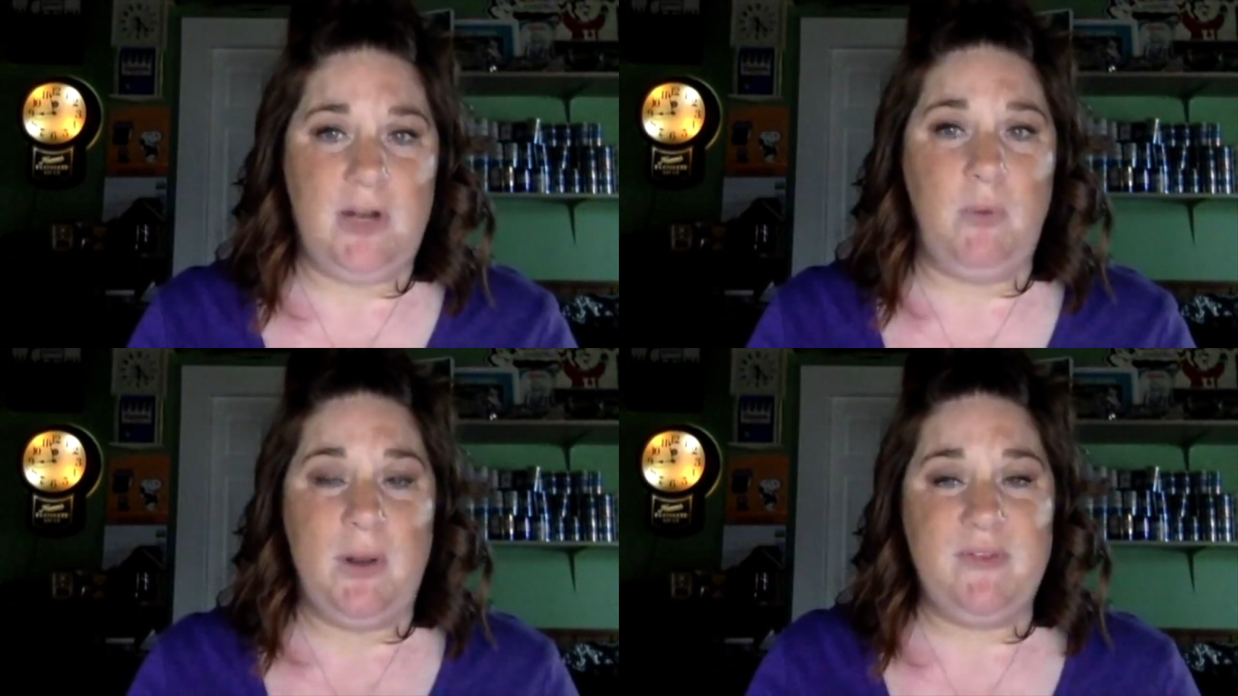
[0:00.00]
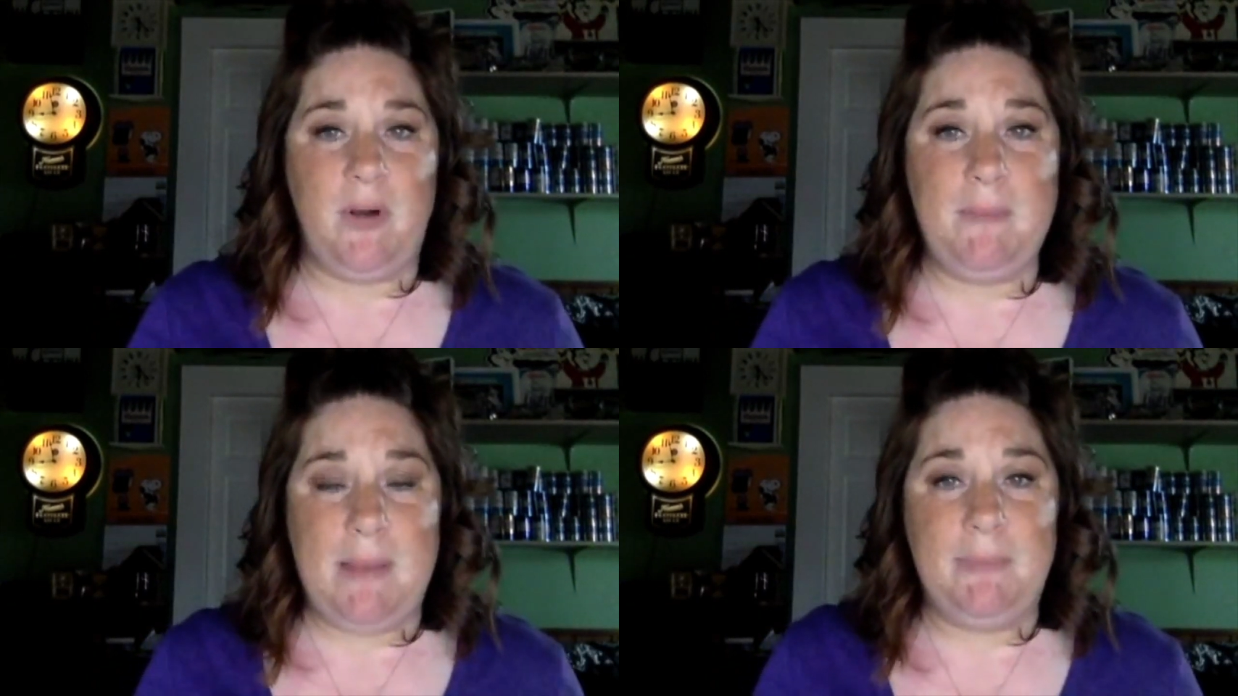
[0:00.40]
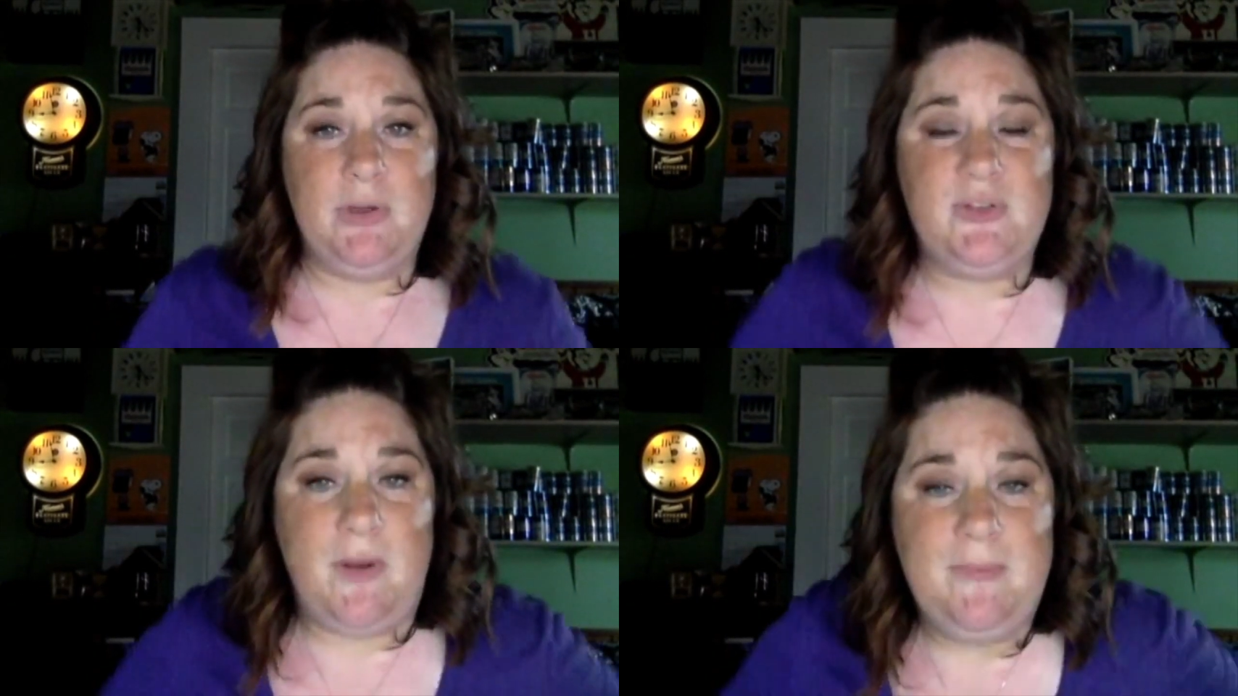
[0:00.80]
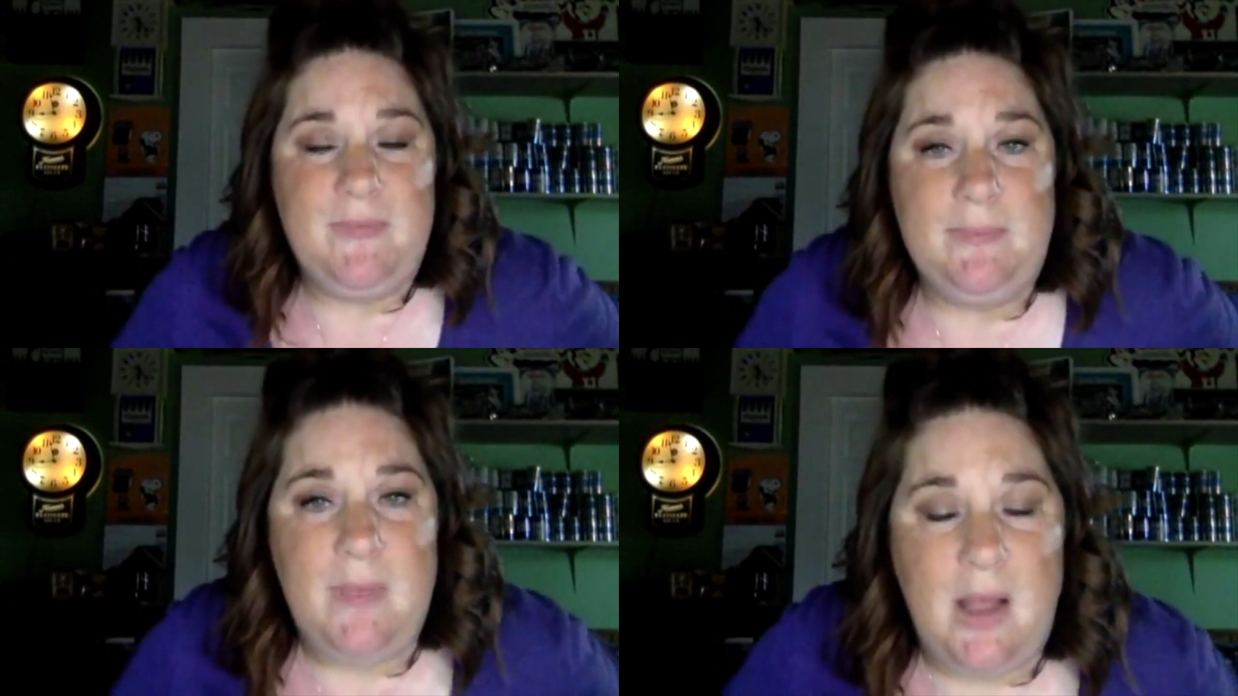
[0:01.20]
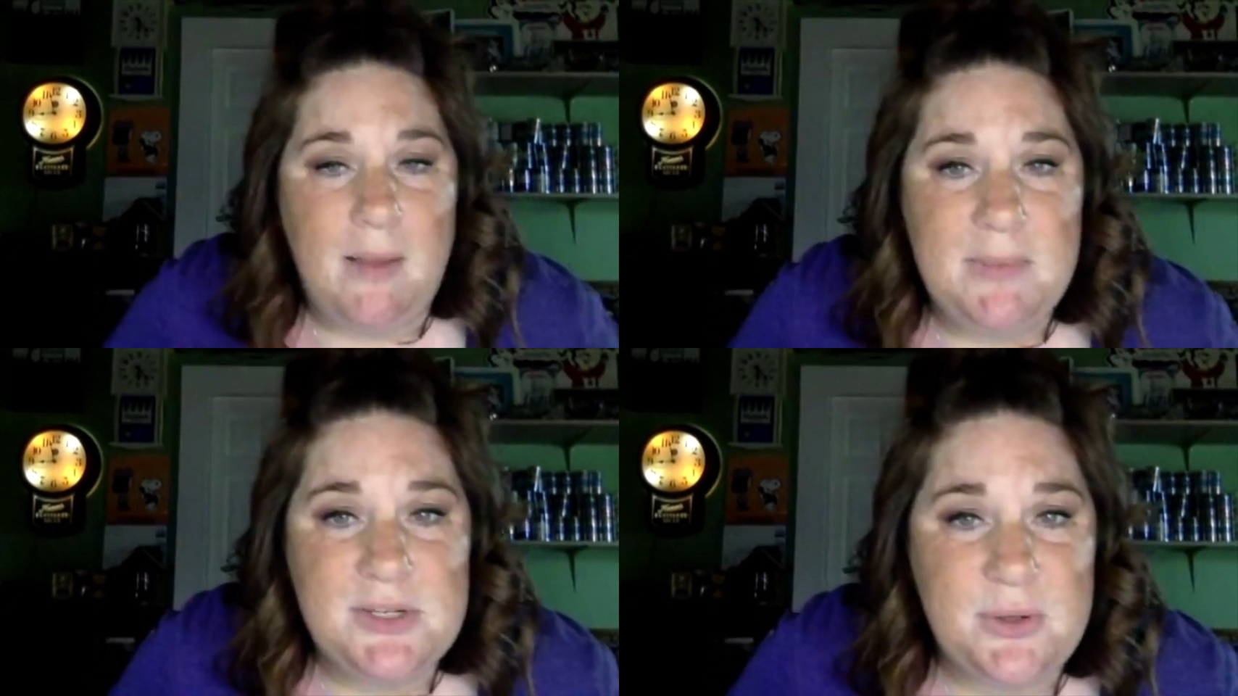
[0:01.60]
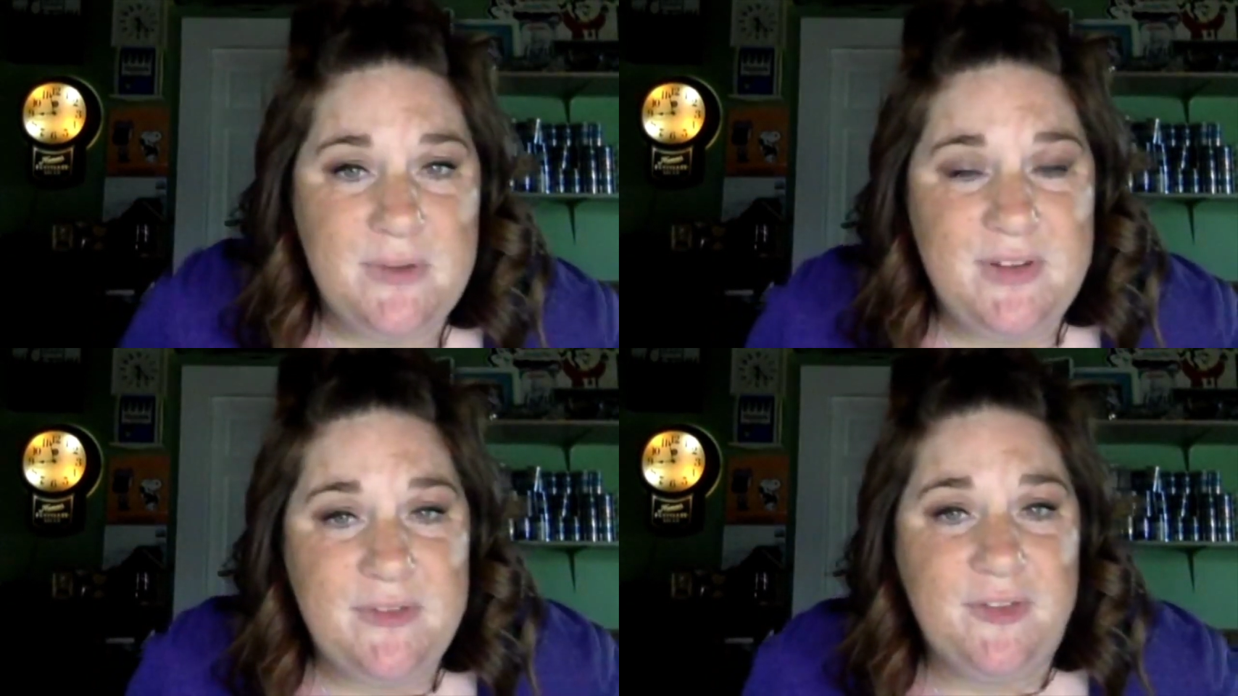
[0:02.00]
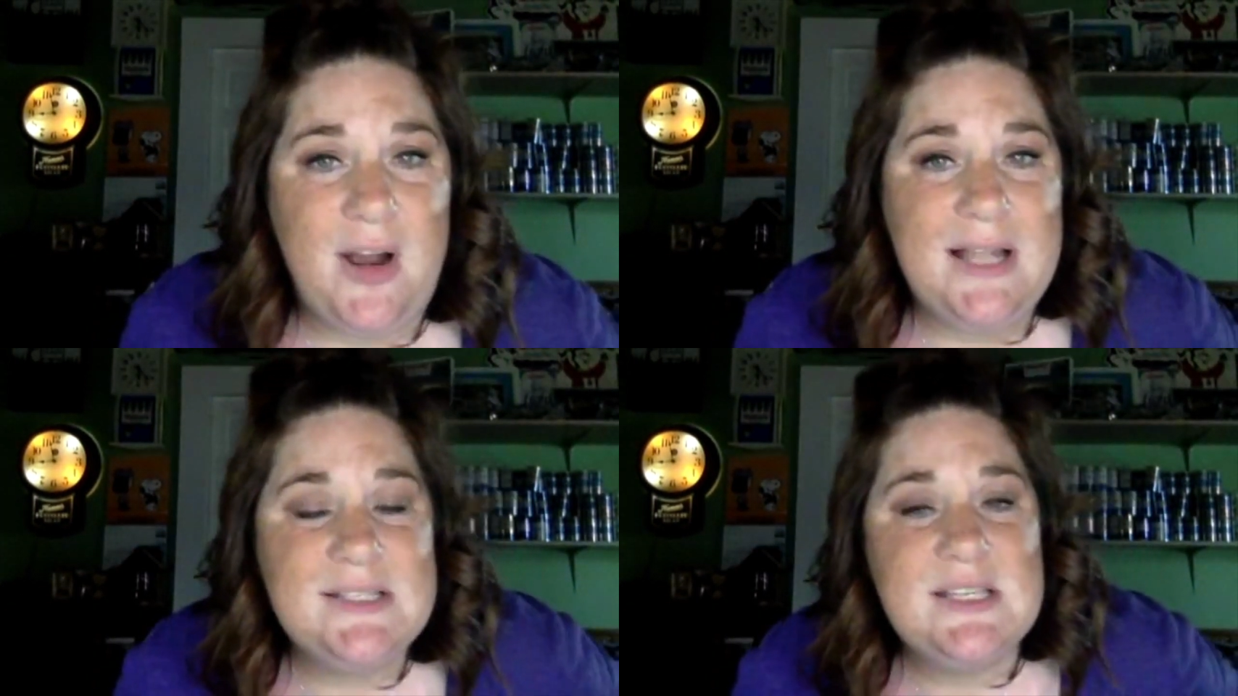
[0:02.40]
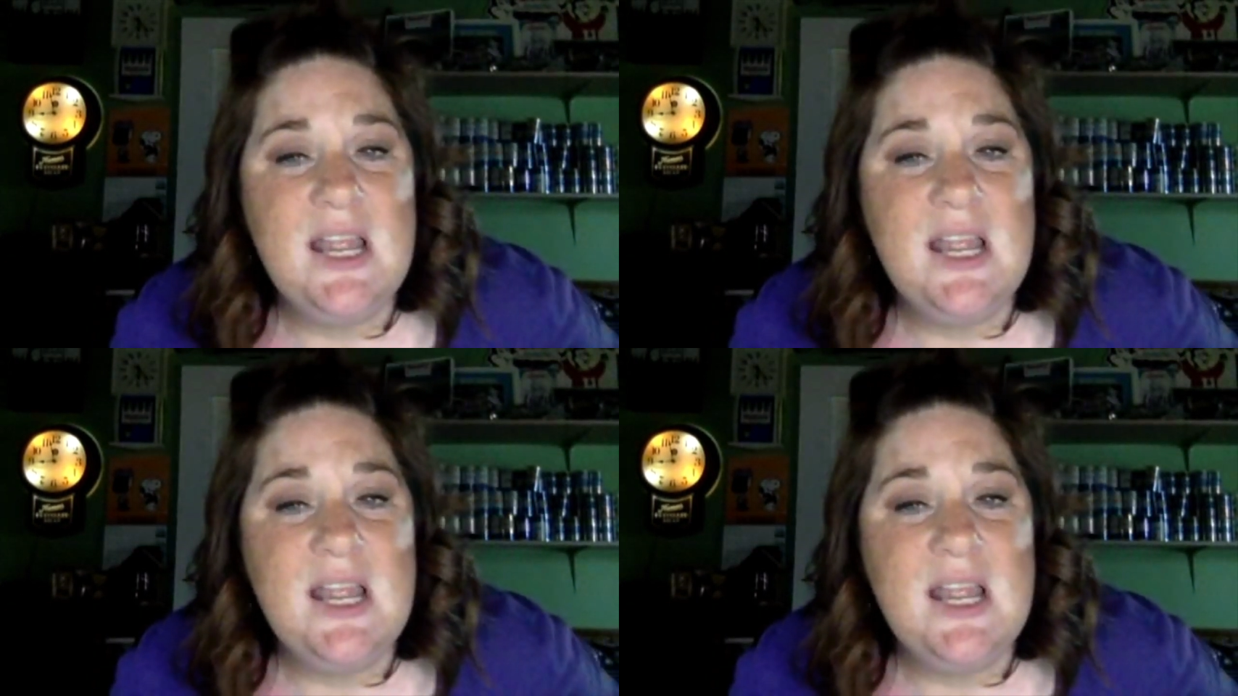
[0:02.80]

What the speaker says: one of our members from Minnesota Vit Friends,